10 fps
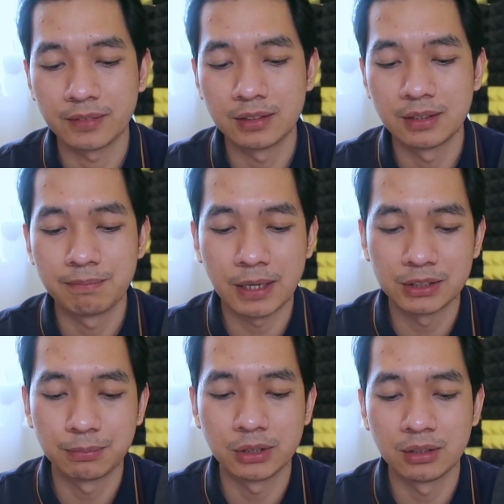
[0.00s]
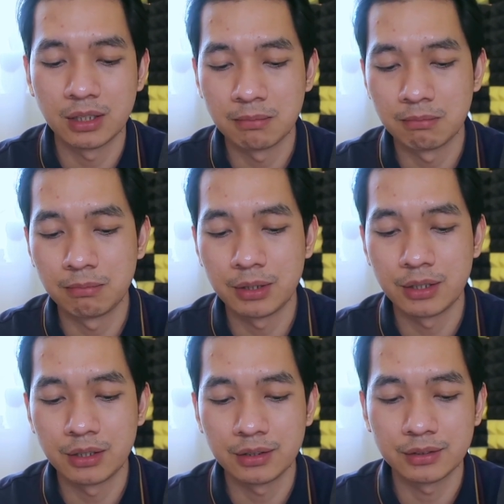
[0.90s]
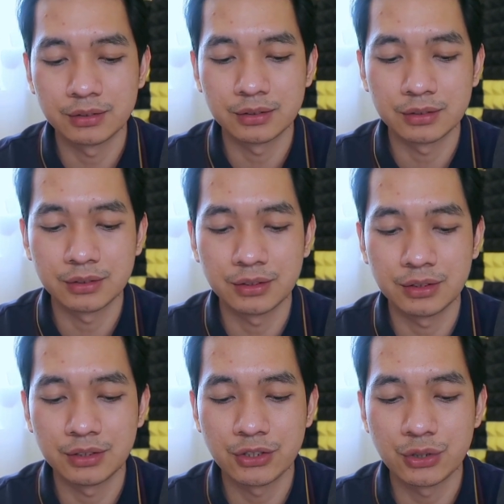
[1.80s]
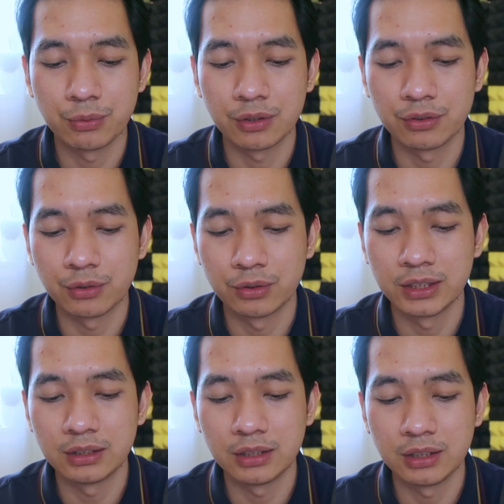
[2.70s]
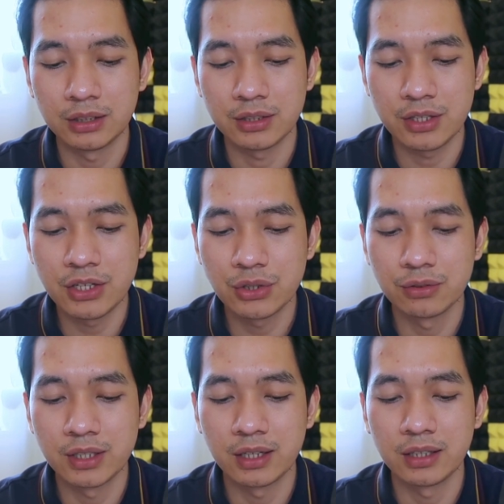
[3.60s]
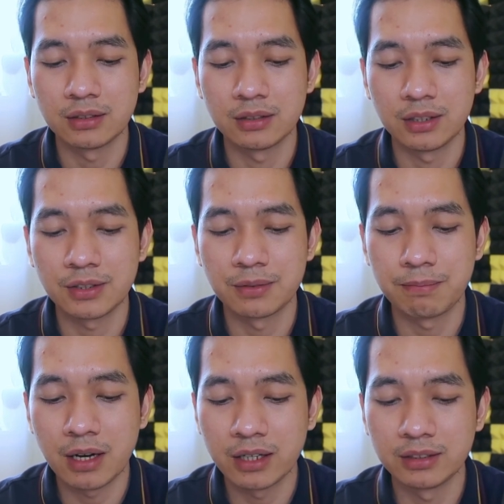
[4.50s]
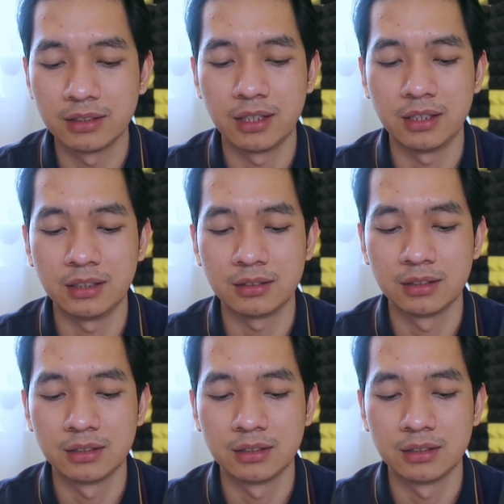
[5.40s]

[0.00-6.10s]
Then passport number, issuing authority, issue date, expiry date,